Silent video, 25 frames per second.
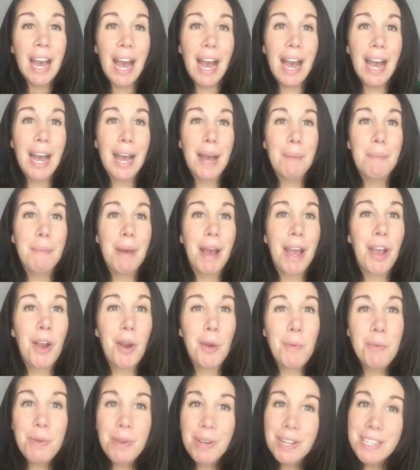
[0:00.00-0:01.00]

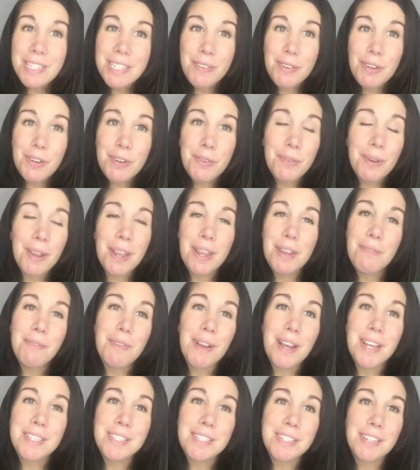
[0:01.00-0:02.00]
hope you guys have a great
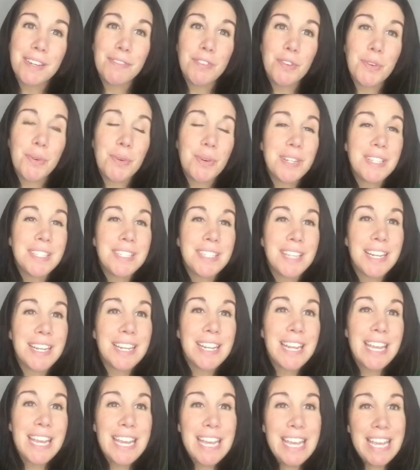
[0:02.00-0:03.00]
rest of your
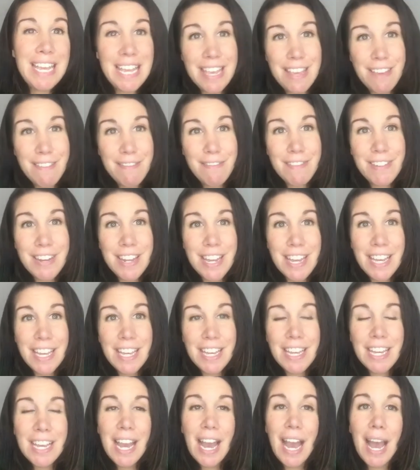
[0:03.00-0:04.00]
Sunday
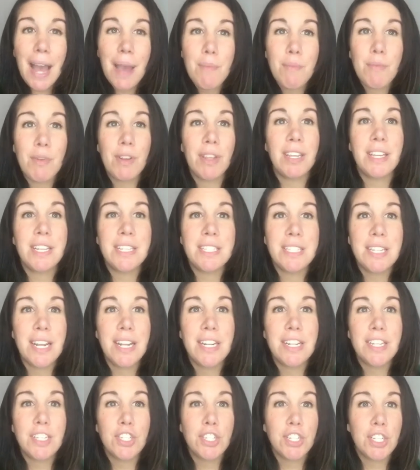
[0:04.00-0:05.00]
evening. I'm really
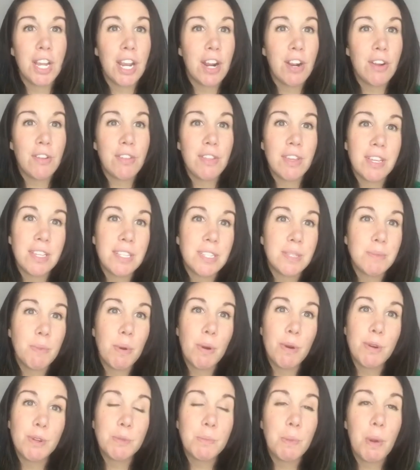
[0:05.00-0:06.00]
excited to share this
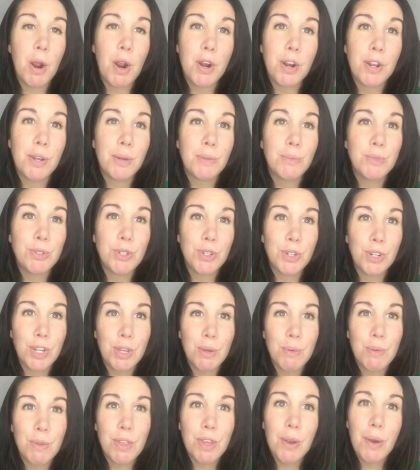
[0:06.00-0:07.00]
postpartum
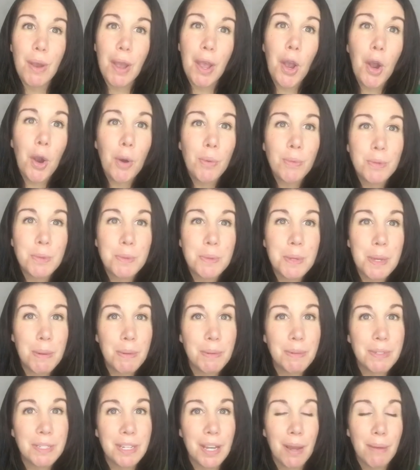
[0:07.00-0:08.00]
journey with you. I hope to be
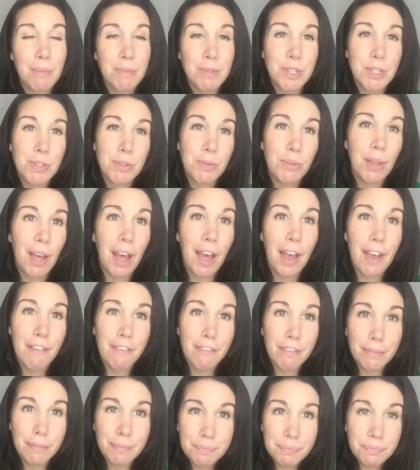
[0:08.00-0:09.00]
able to come to you
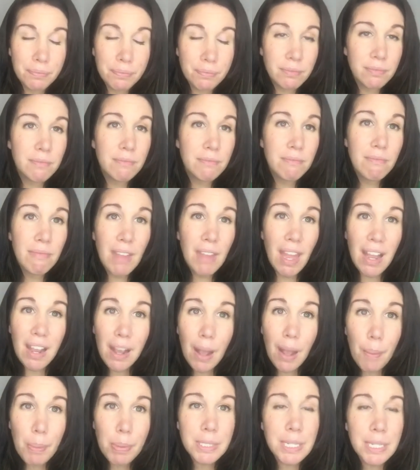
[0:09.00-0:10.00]
live a
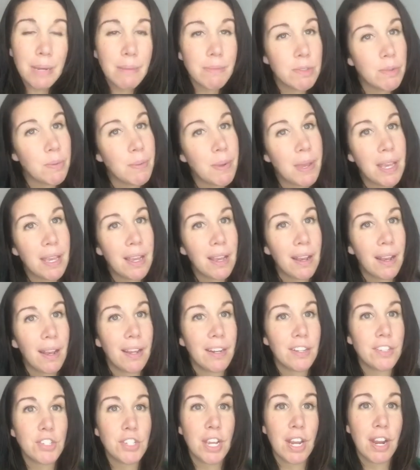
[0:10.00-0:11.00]
couple times a week and
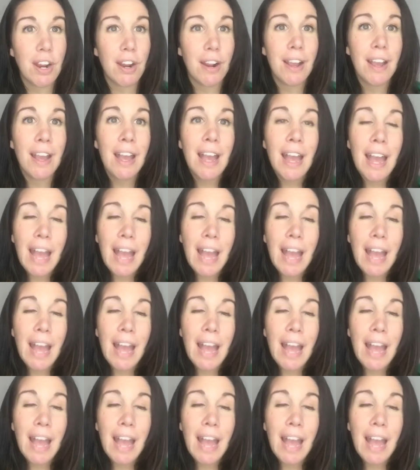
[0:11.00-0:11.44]
kind of share